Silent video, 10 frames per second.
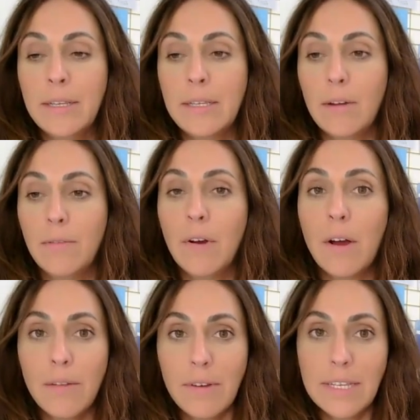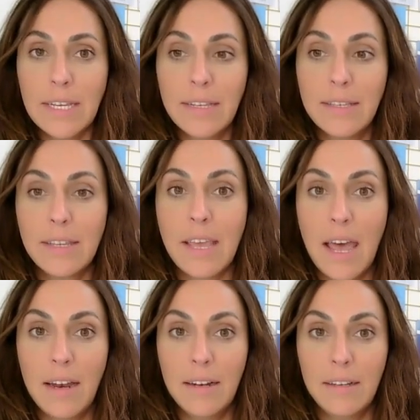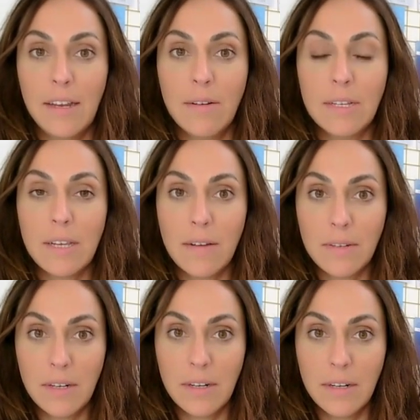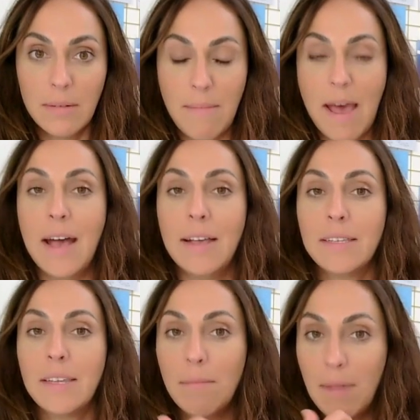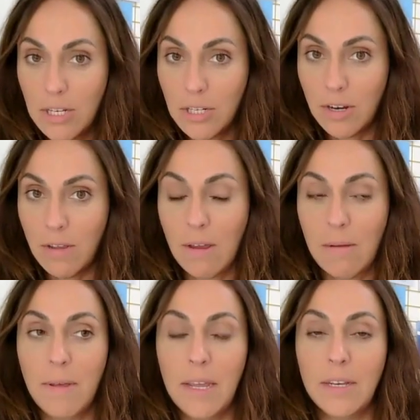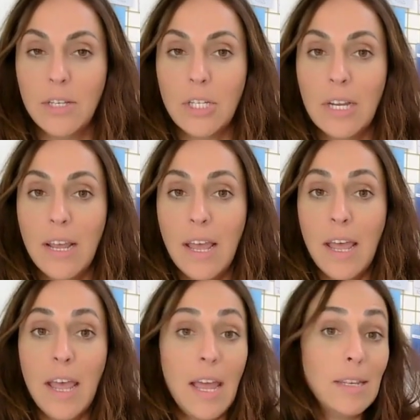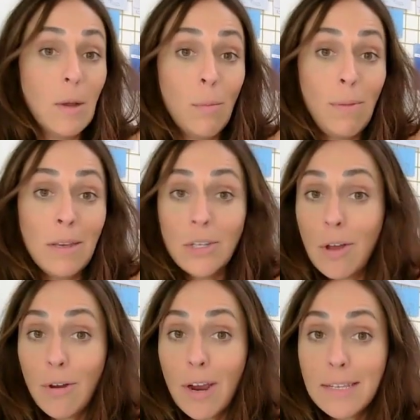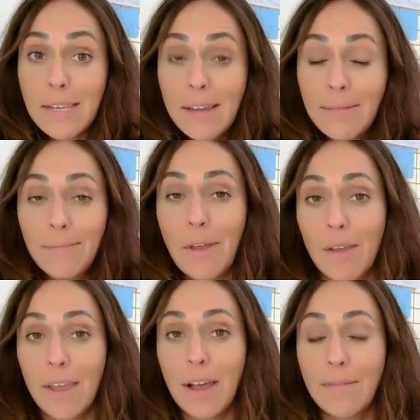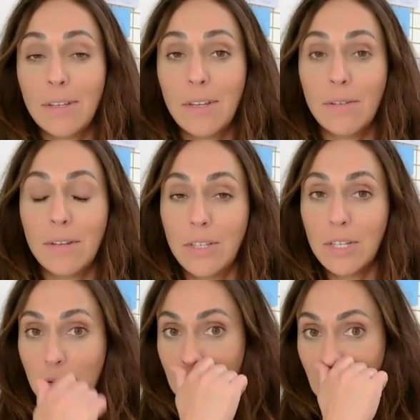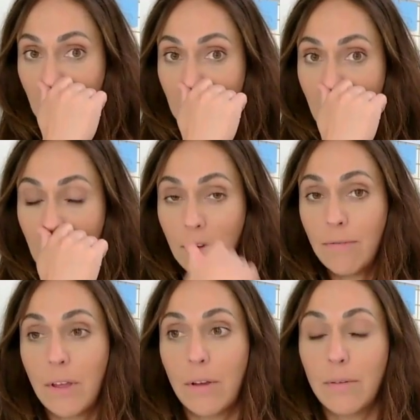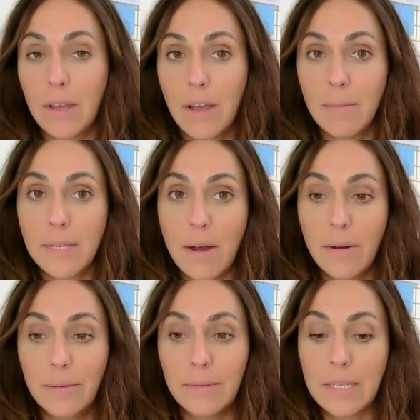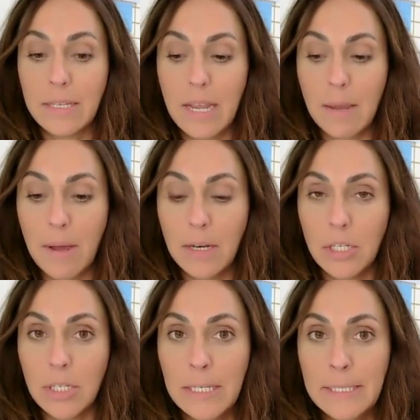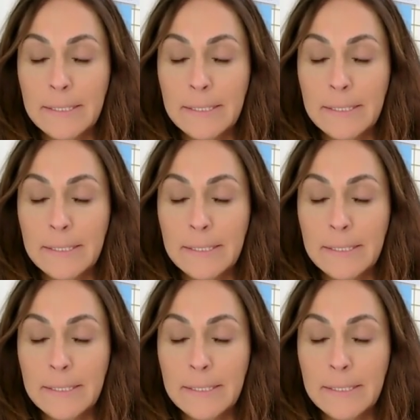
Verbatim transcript: So for all the reasons, get you know a softer mask and make sure you can pinch and don't pinch all crazy. All you have to do is just restrict that airflow that comes out. It doesn't take much.